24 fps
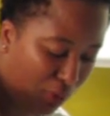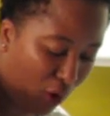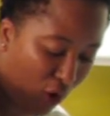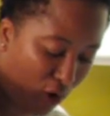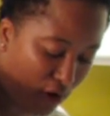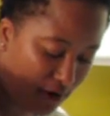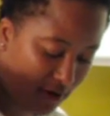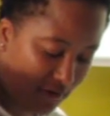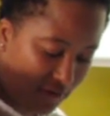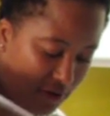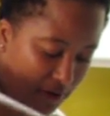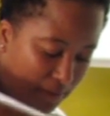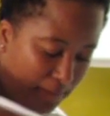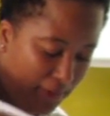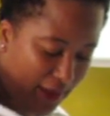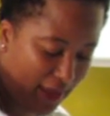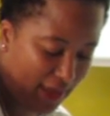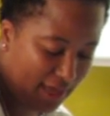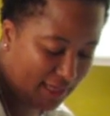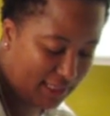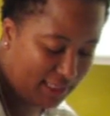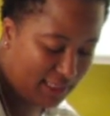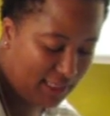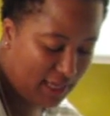part of the
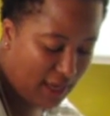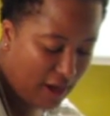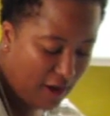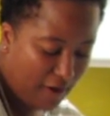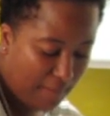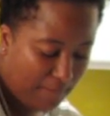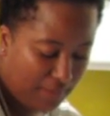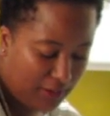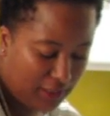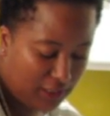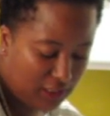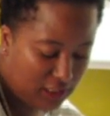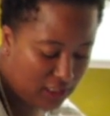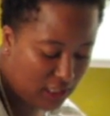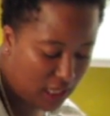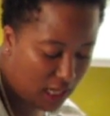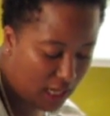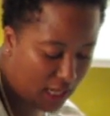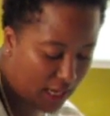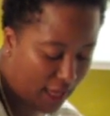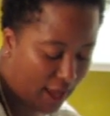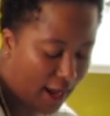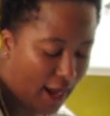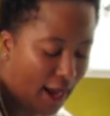base, but it's
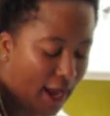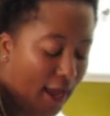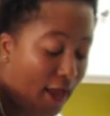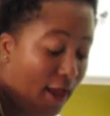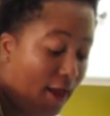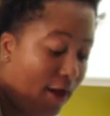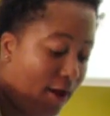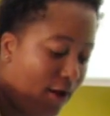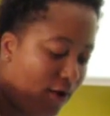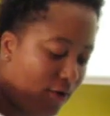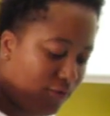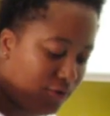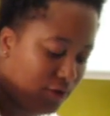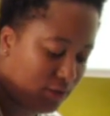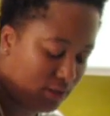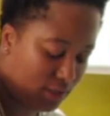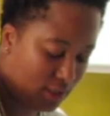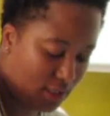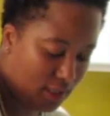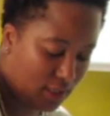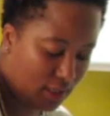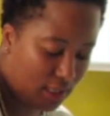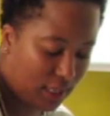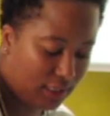not
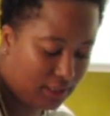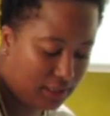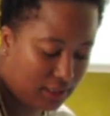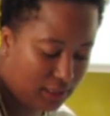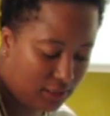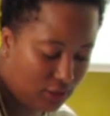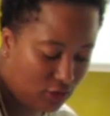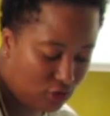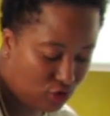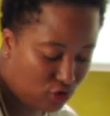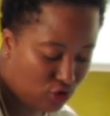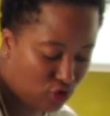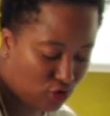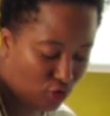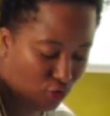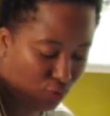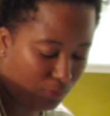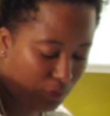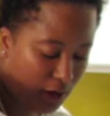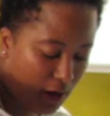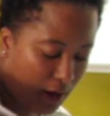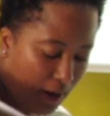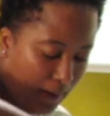everything that's in the soup.